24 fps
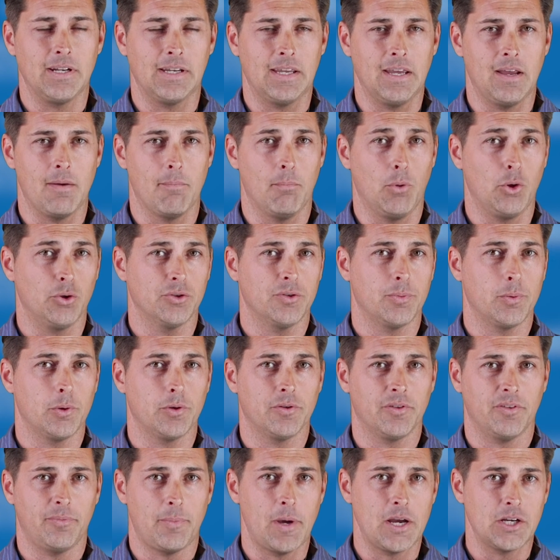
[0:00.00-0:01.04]
to get multiple
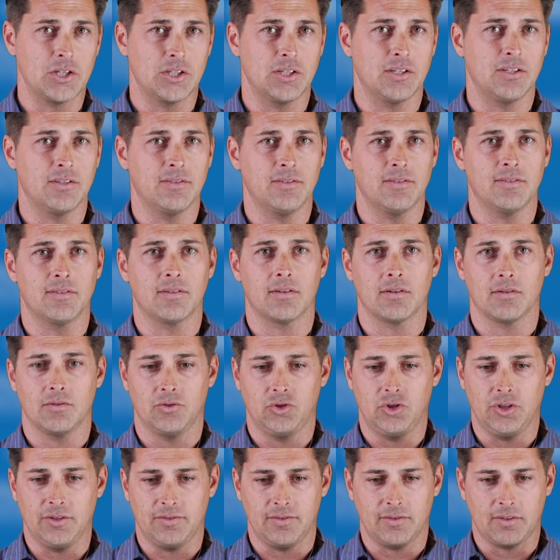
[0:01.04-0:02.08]
inspections,
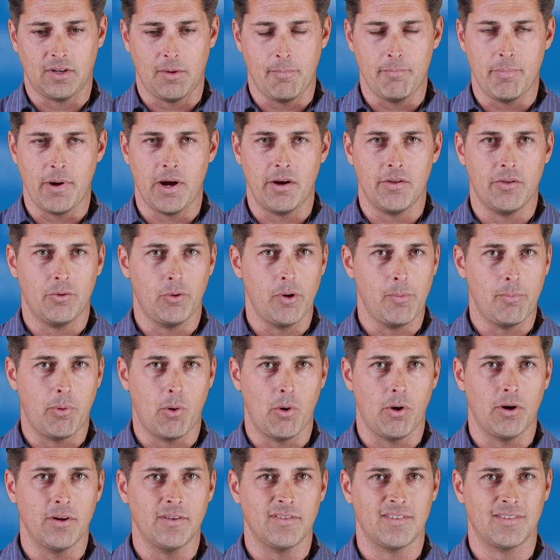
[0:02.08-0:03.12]
just compare the
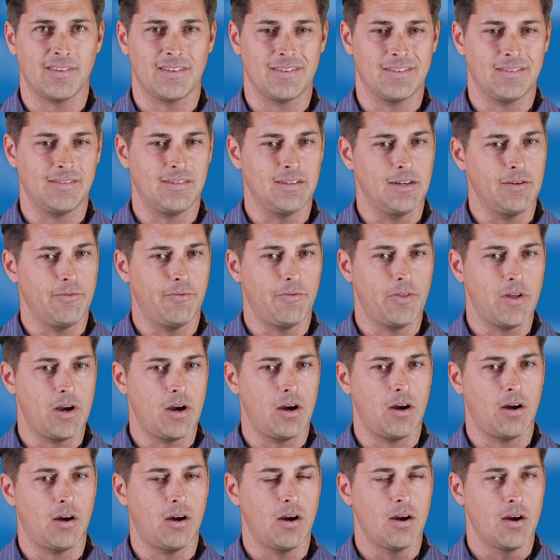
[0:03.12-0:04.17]
reports, see if
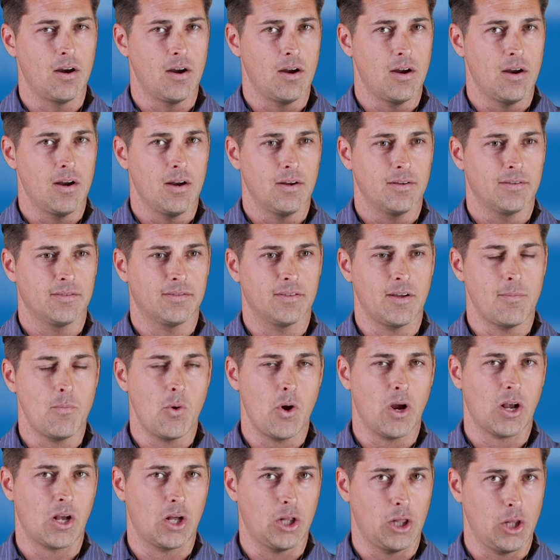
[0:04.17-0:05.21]
they're
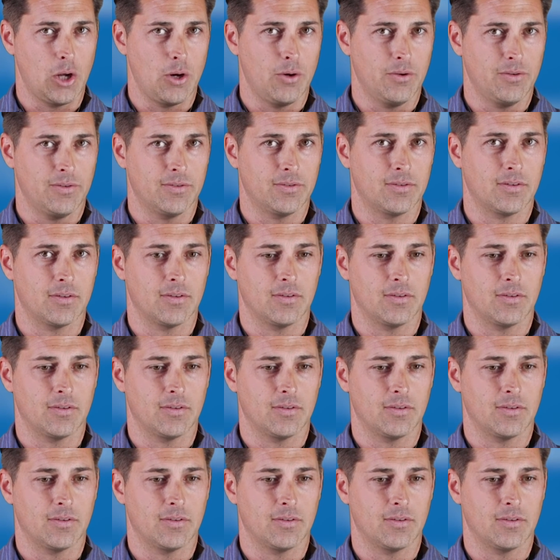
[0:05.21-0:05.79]
somewhat close,